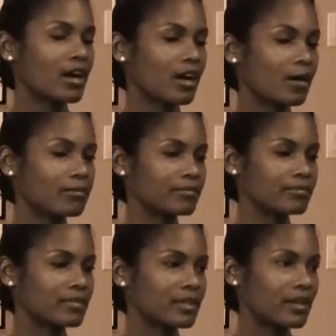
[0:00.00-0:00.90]

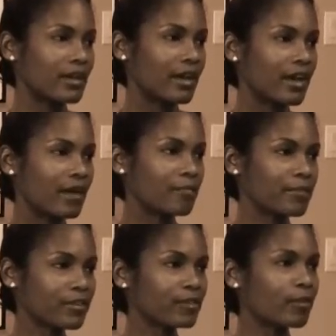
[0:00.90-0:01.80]

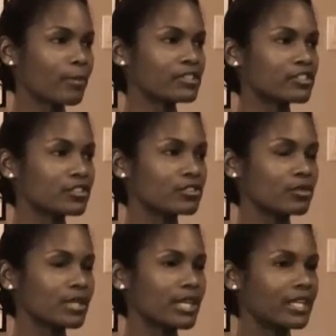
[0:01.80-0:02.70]
But there are moments that you're
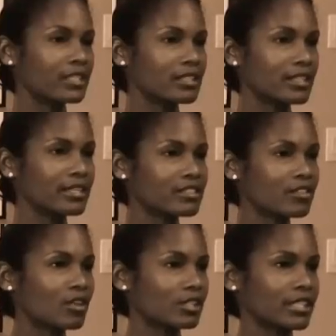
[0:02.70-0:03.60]
doing it and
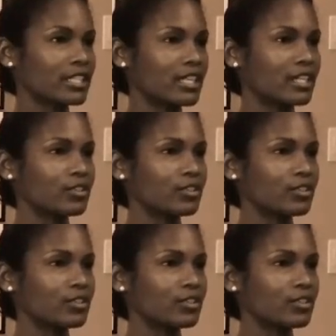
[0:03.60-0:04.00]
it's all clicking,